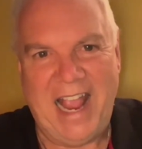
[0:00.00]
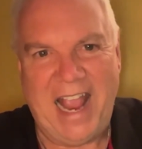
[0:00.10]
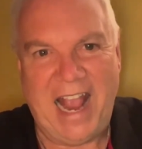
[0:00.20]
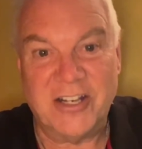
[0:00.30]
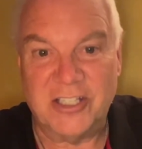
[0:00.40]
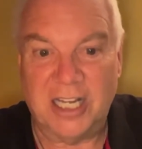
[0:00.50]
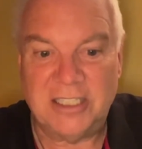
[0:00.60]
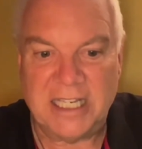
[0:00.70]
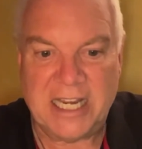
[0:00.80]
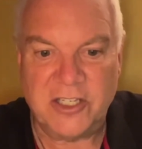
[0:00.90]
And
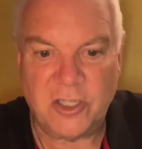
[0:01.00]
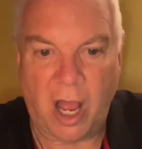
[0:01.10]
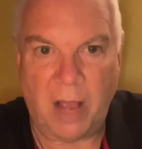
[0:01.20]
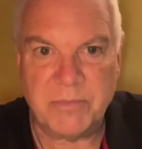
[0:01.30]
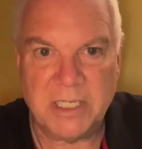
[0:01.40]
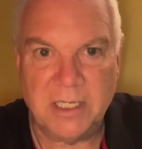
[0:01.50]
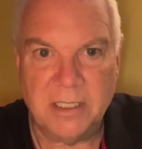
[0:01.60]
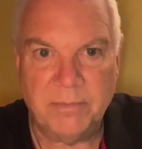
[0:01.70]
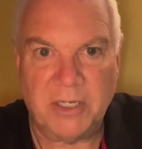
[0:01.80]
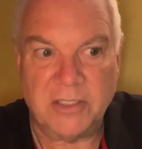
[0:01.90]
suddenly he stops
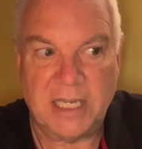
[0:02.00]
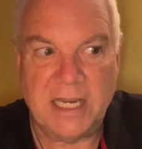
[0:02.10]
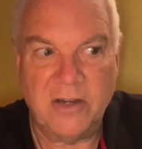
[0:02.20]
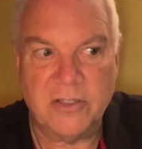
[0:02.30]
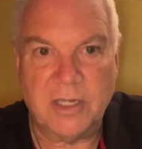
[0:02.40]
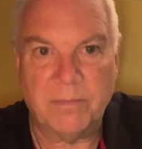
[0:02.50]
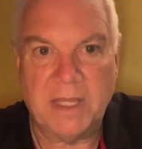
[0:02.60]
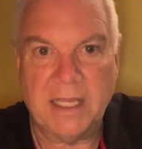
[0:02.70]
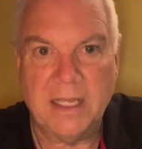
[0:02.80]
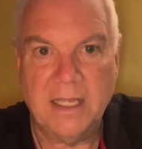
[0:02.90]
because he hears something,